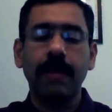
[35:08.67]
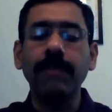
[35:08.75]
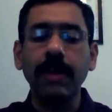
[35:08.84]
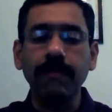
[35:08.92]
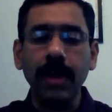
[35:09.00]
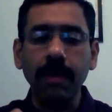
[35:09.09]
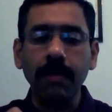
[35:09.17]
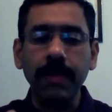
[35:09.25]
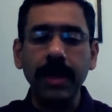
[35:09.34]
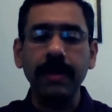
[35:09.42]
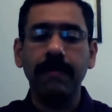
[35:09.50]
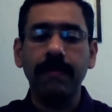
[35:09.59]
We will
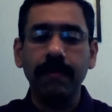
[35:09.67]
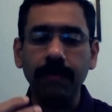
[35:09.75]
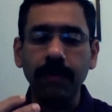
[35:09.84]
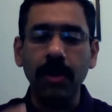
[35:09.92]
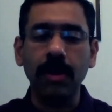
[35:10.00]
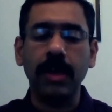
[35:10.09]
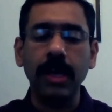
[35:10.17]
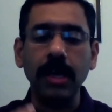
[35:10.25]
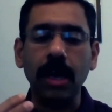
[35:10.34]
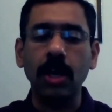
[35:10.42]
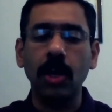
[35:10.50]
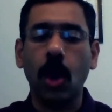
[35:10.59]
be
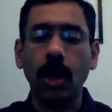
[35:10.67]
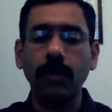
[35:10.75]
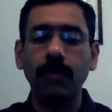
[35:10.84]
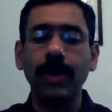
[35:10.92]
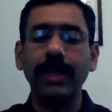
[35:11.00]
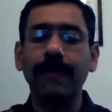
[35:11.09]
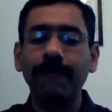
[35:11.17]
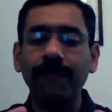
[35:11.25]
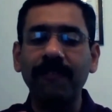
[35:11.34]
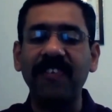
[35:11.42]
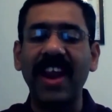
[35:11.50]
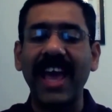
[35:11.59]
working a lot with
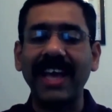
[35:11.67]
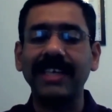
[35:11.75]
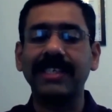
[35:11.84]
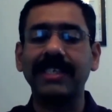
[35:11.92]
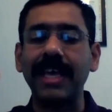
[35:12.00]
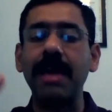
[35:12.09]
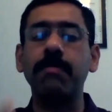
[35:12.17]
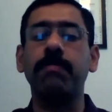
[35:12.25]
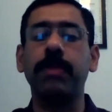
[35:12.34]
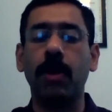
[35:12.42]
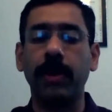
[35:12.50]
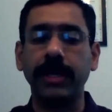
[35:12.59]
flex
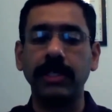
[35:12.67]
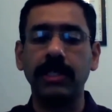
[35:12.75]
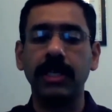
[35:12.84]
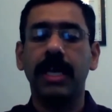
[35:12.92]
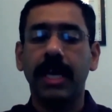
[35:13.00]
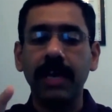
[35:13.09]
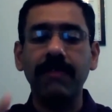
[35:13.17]
employees,